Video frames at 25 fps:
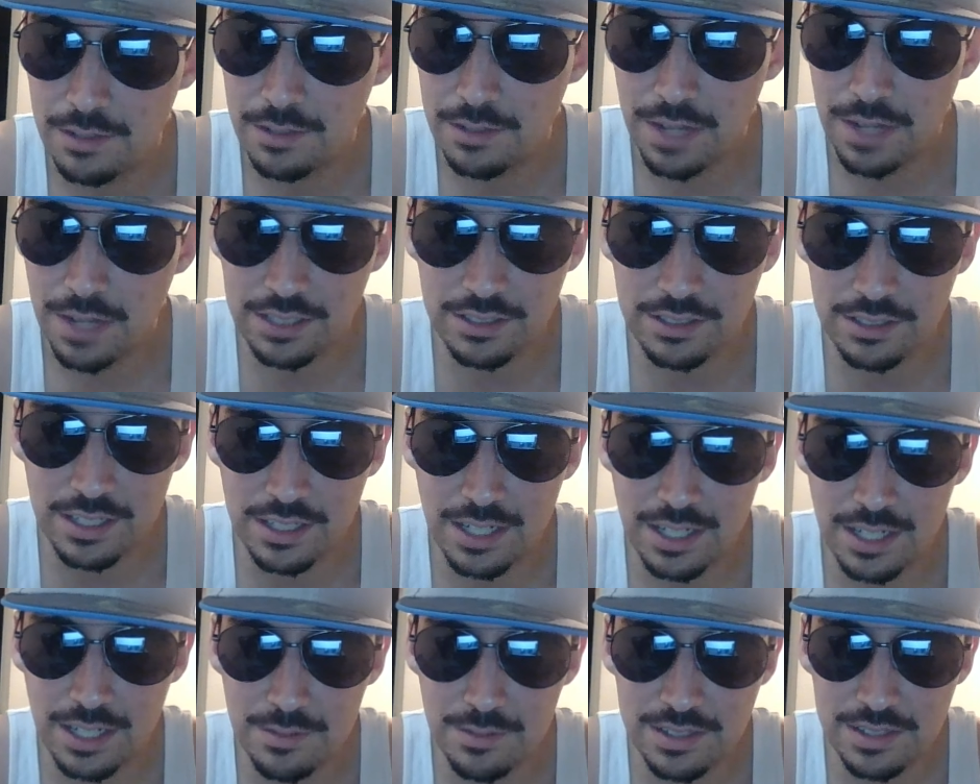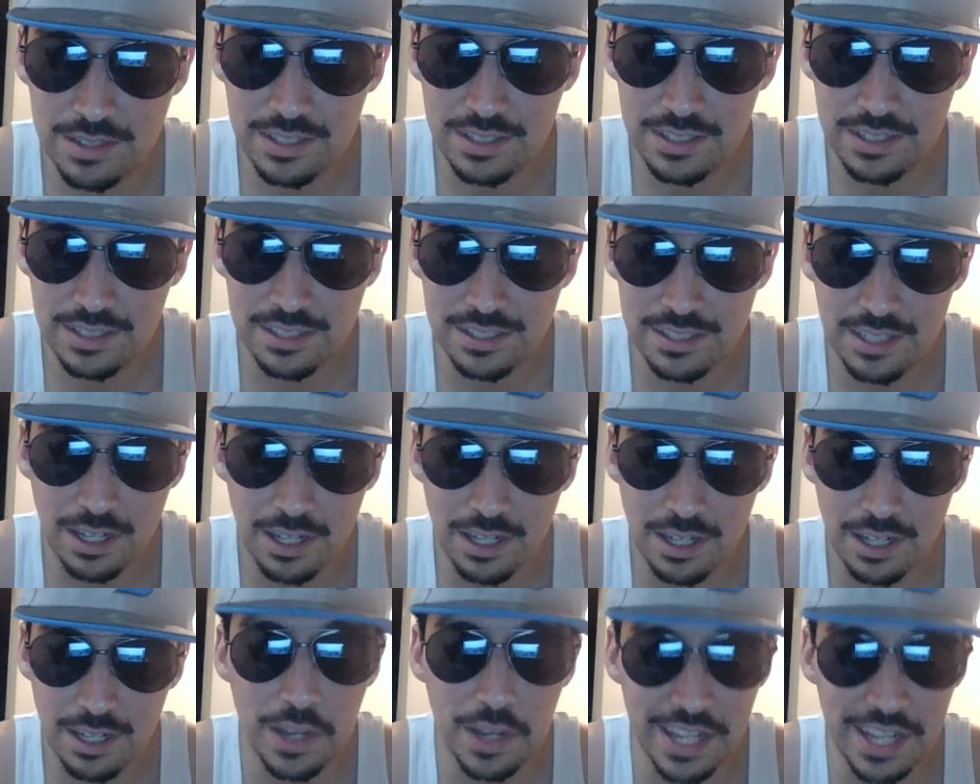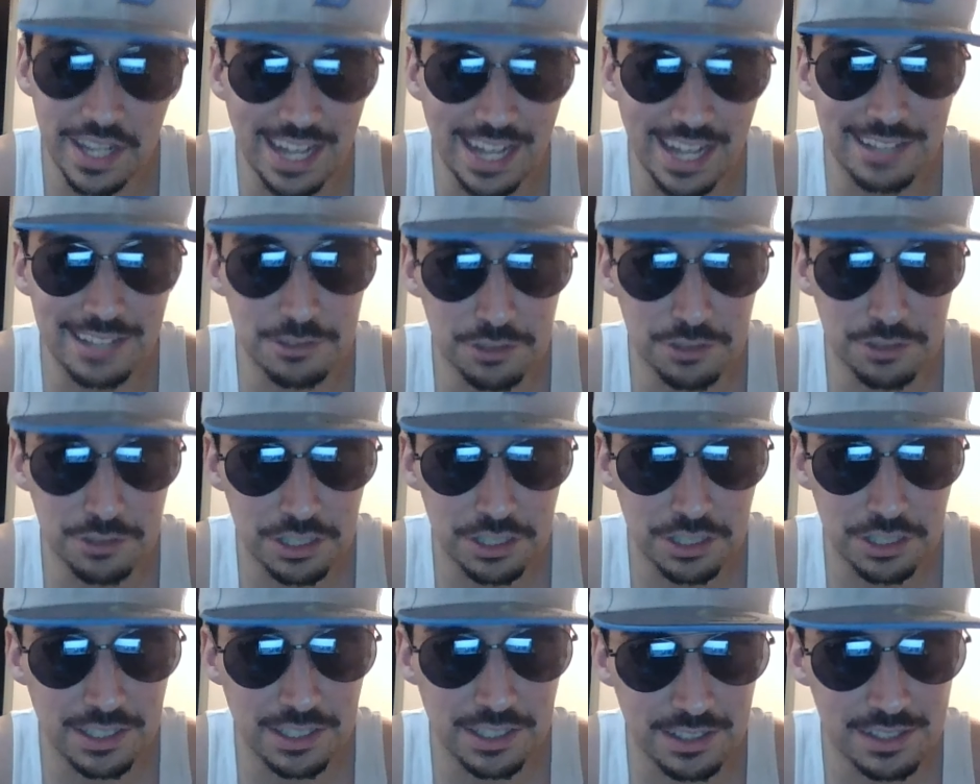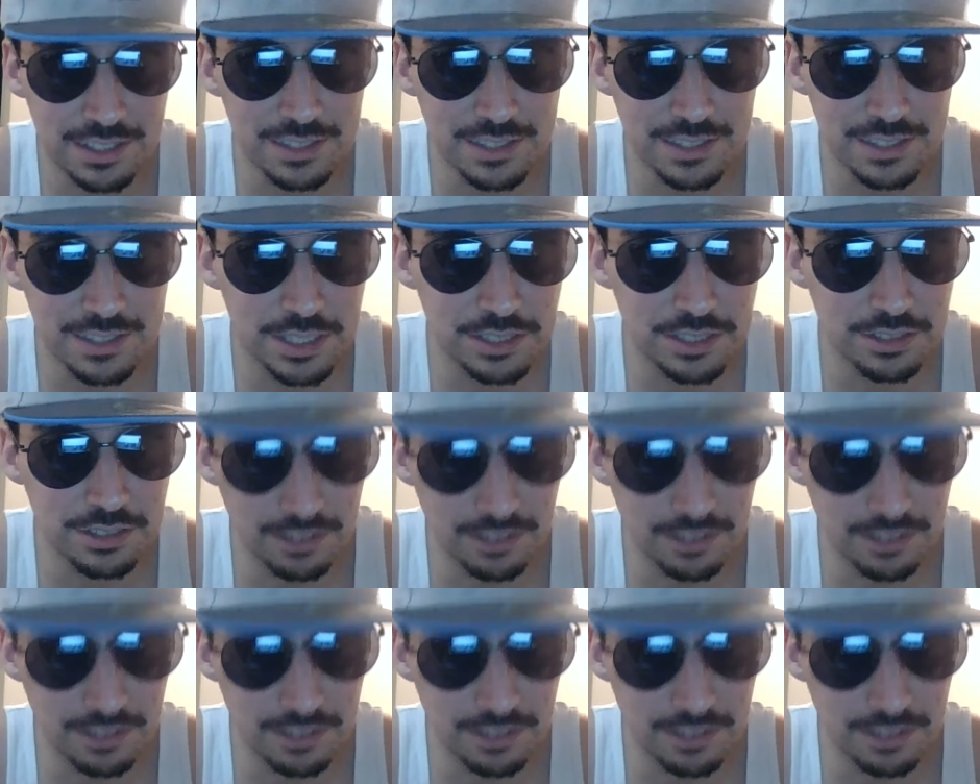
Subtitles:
Patrick Cummins, he's got a weak-ass chin. He's Mr.